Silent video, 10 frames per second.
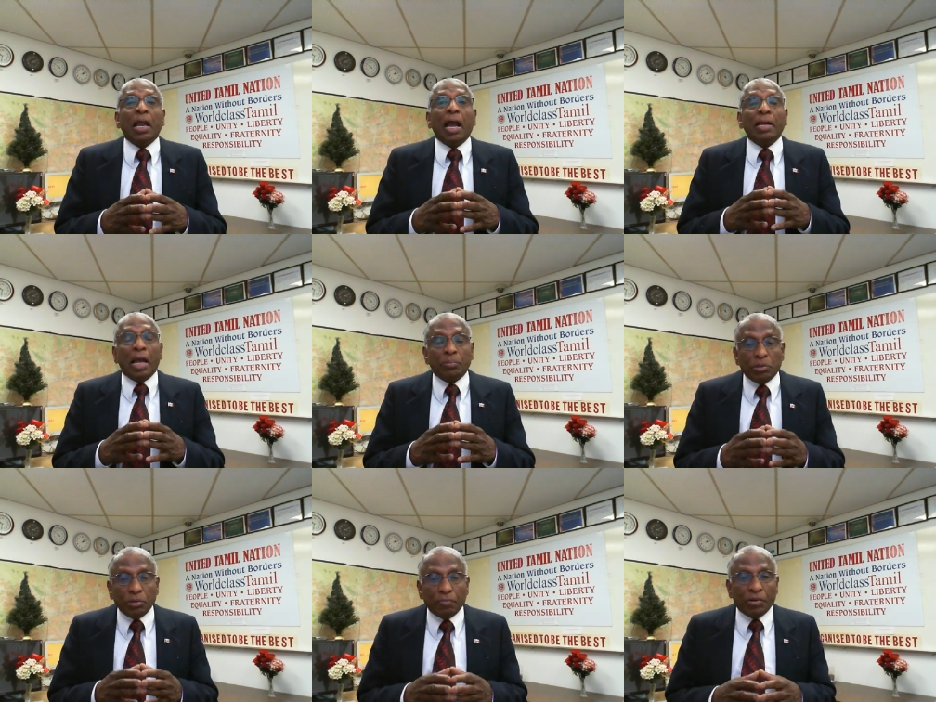and
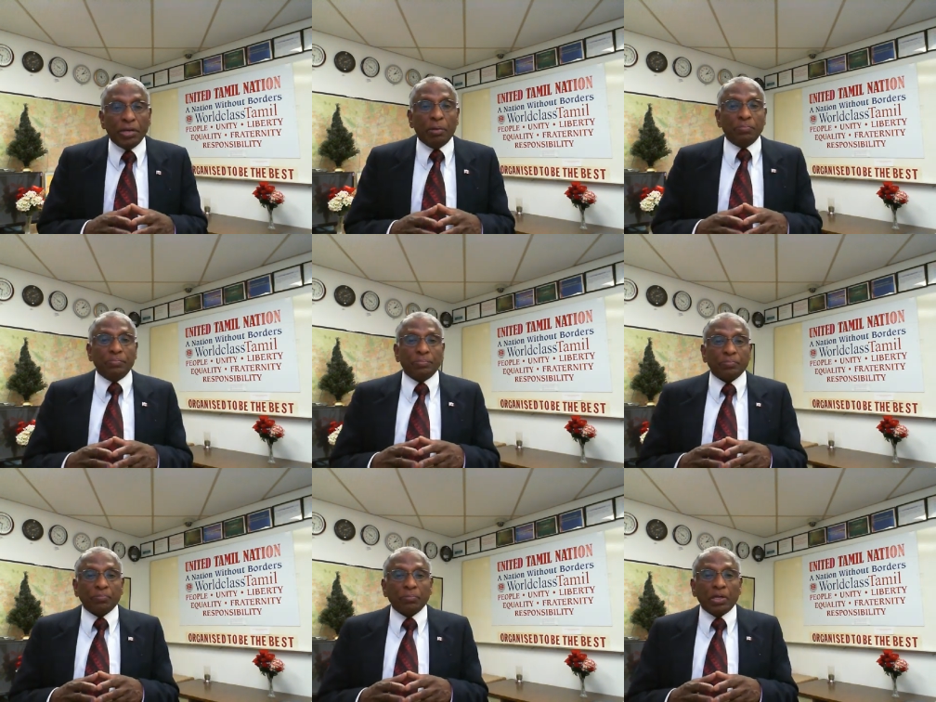absolute freedom.
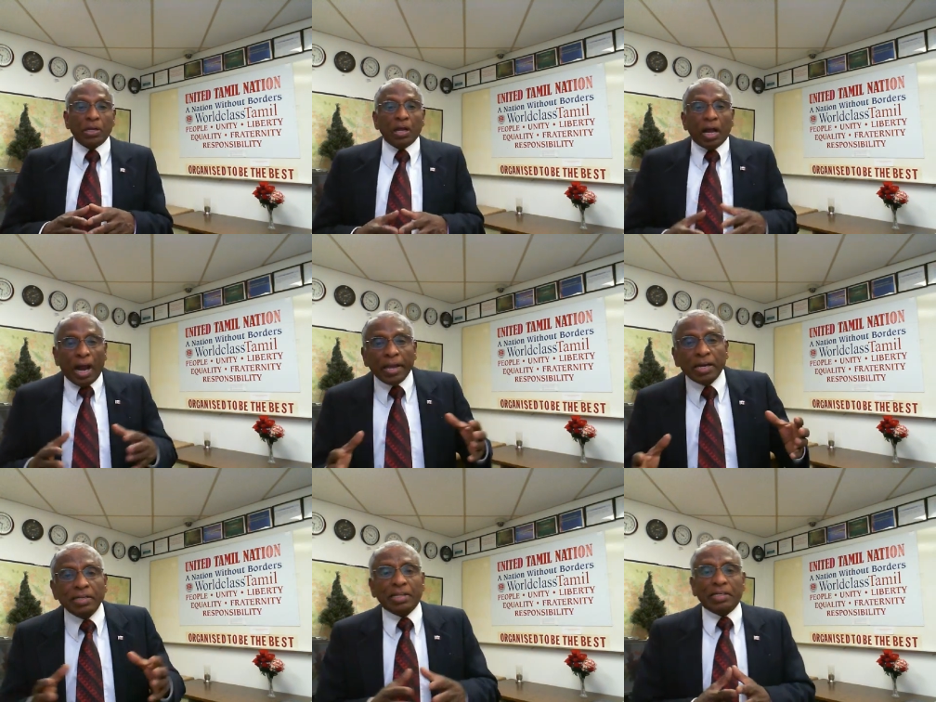I
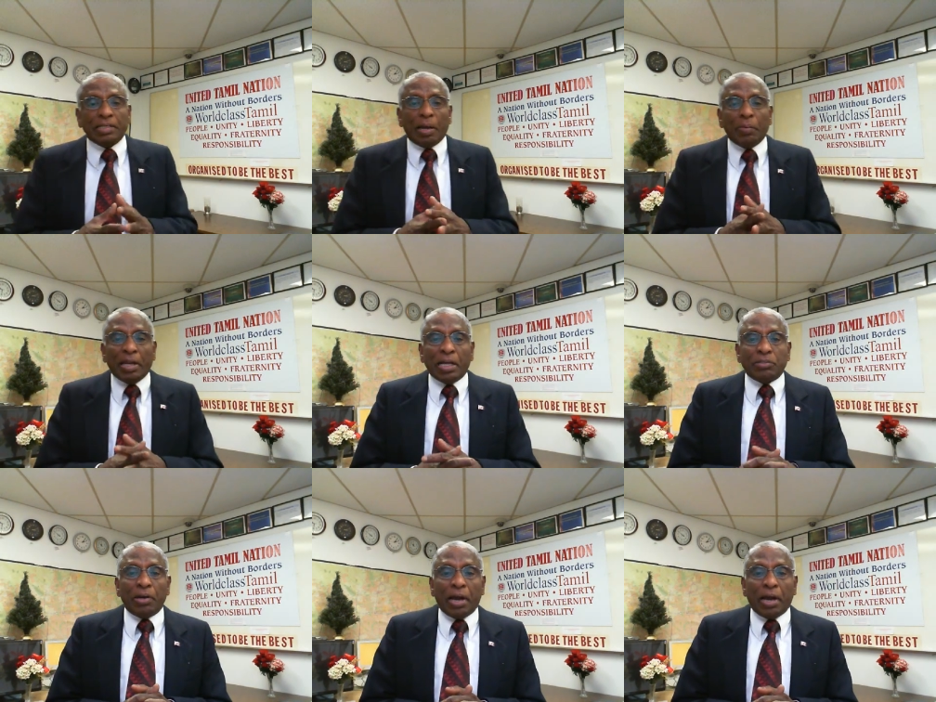heard that the Tamil National